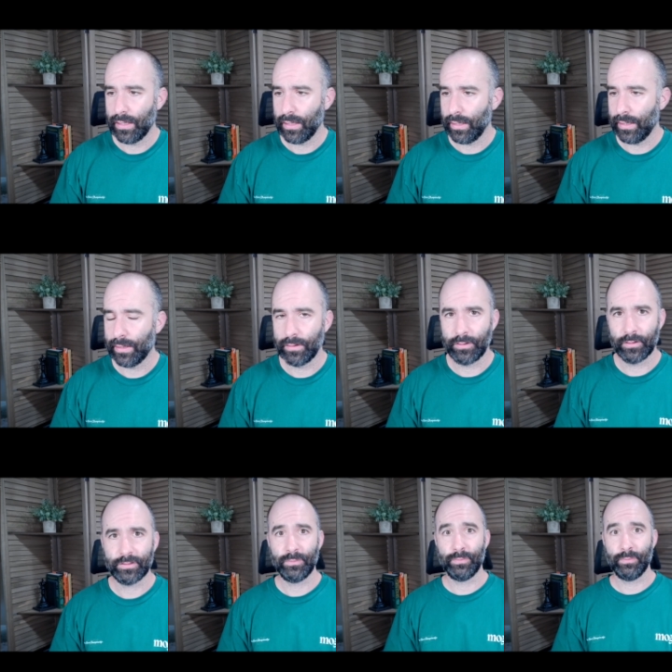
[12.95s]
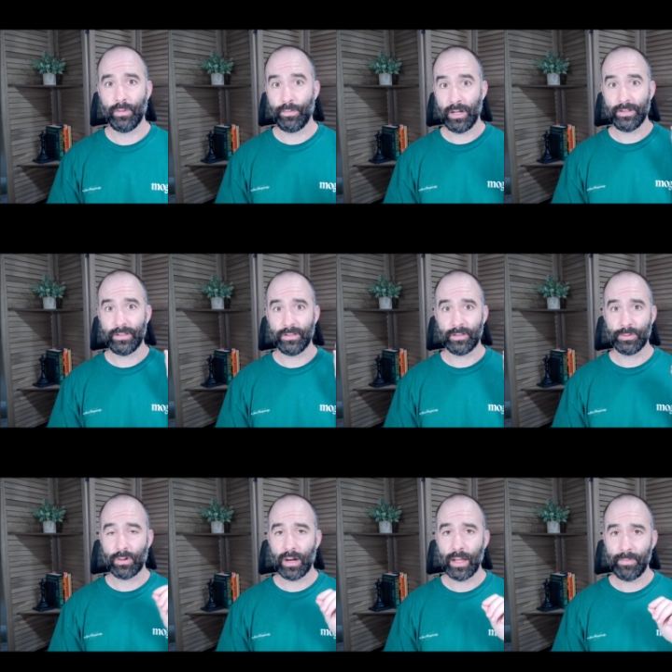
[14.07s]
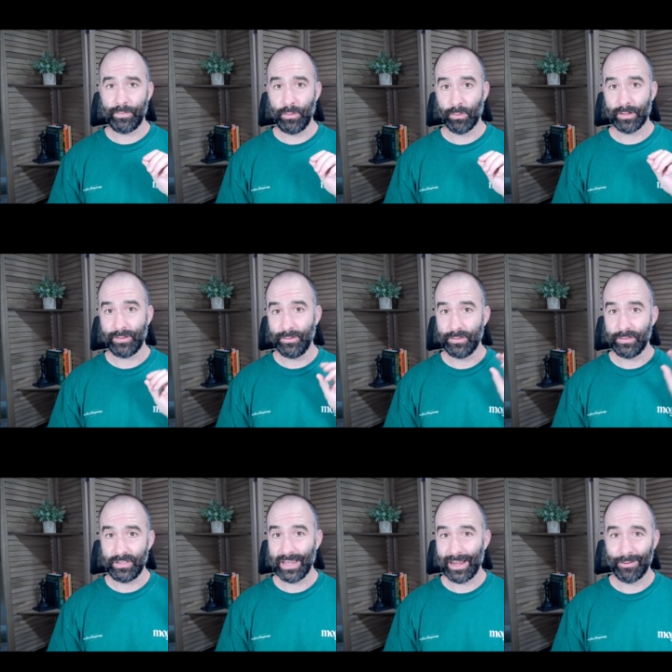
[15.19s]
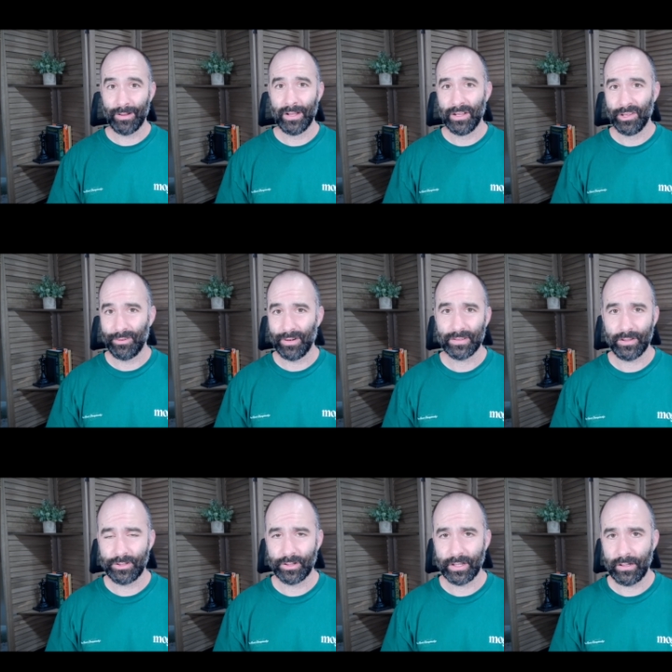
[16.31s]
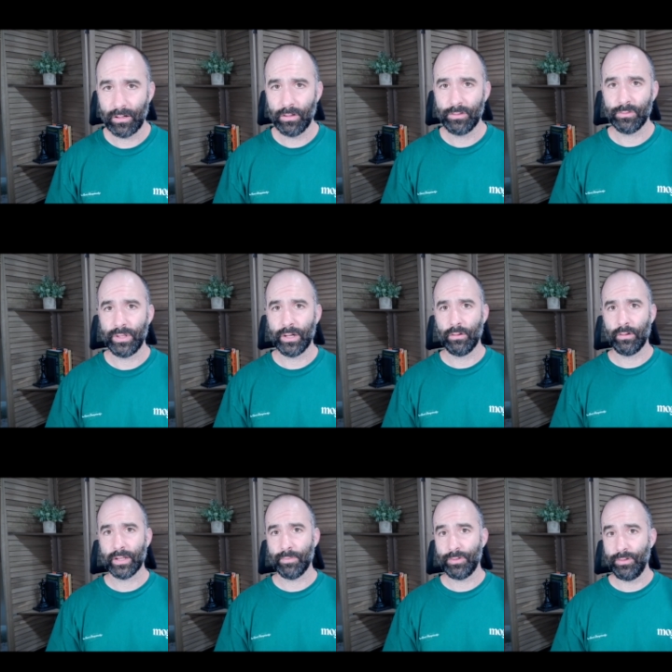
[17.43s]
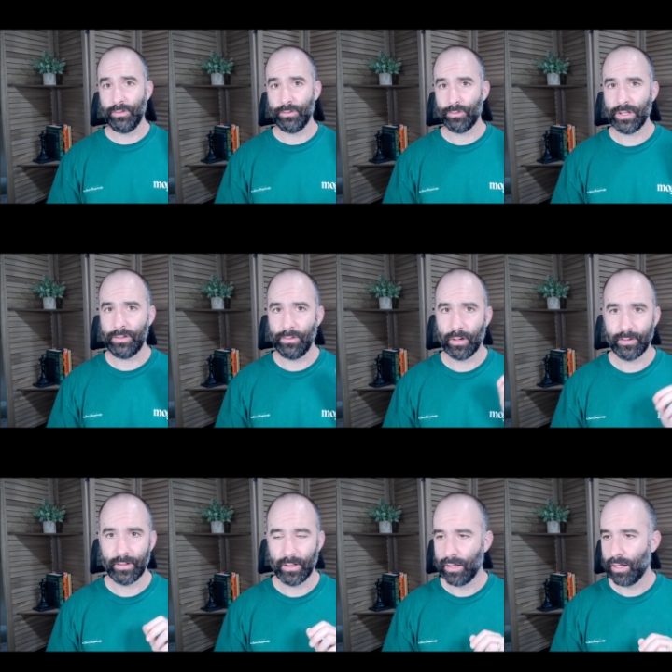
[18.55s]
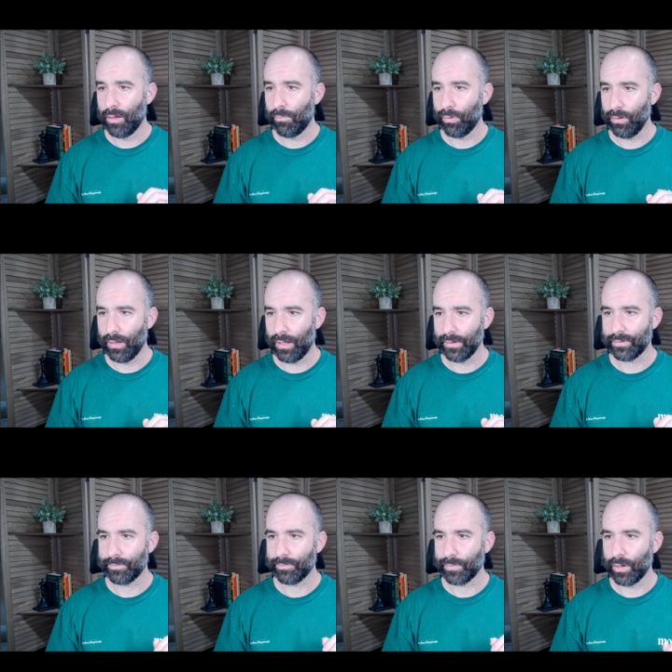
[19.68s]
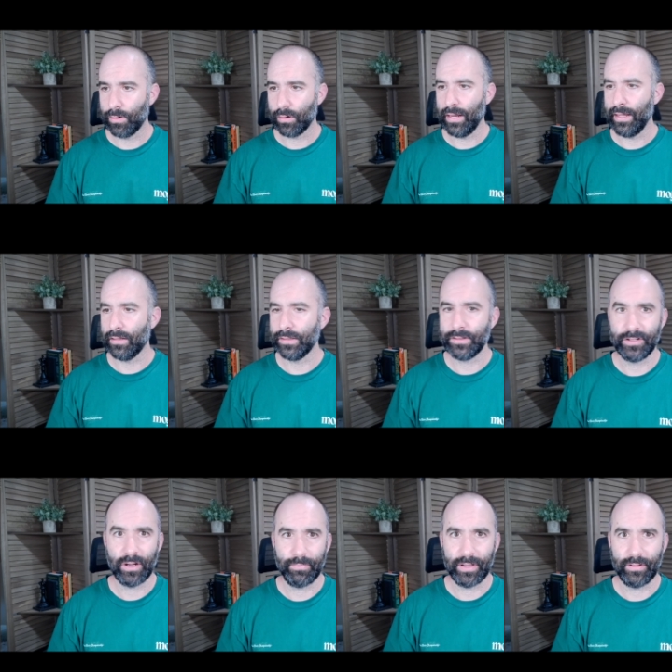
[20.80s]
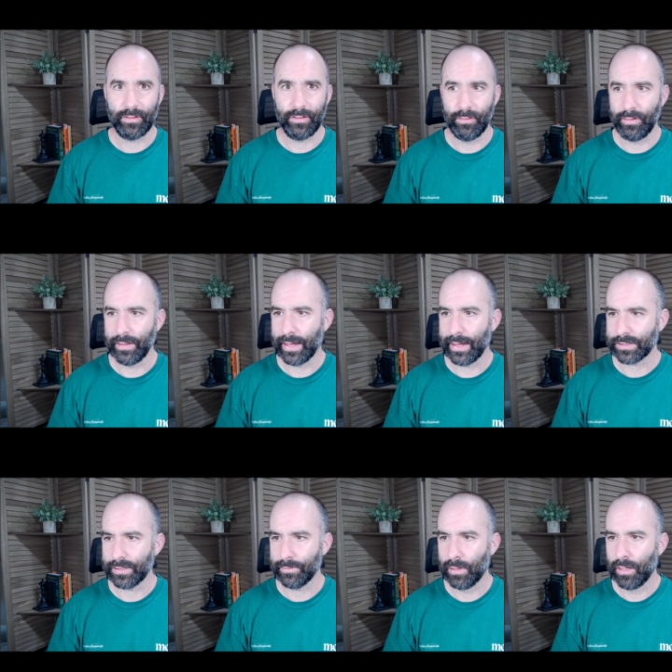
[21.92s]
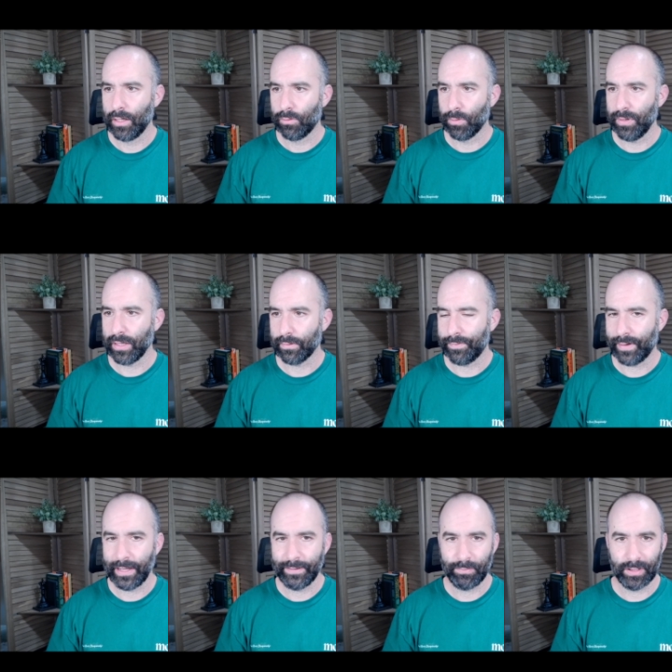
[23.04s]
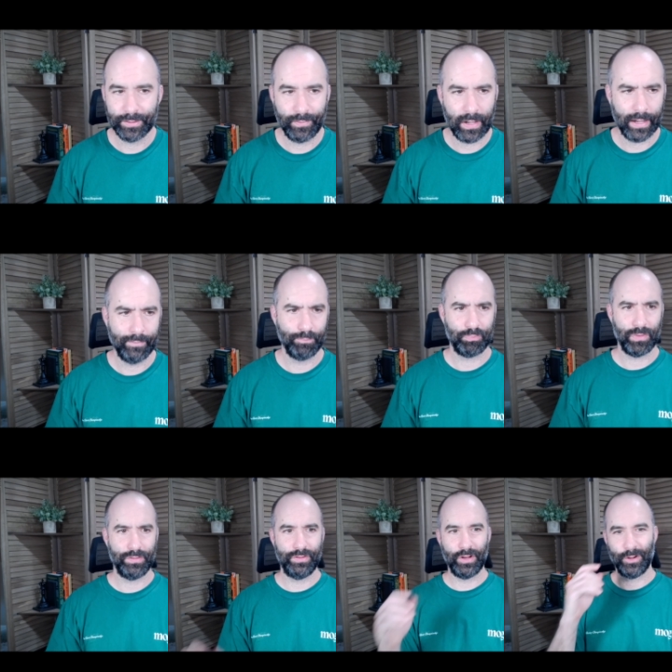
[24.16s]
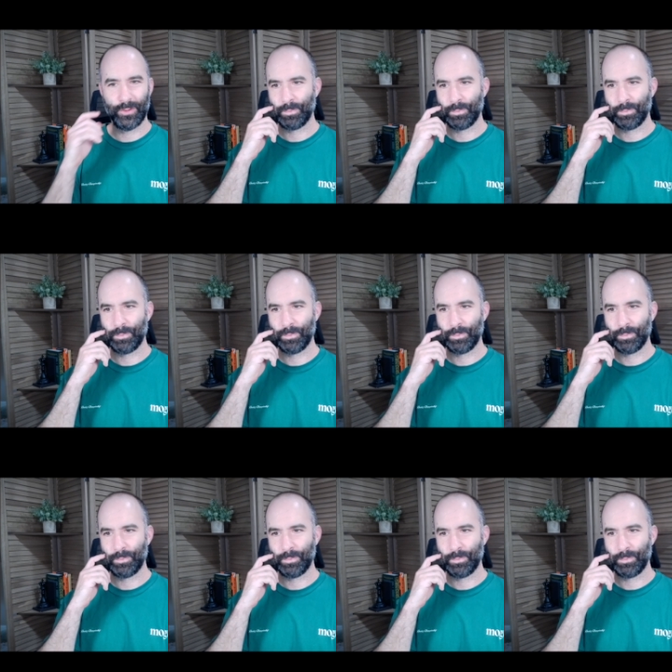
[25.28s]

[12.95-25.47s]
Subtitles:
And don't forget to subscribe if you want to see how the rest of the journey goes. We are going up to 2200 plus. Okay, let's jump into the action. We're playing 5 plus 5. So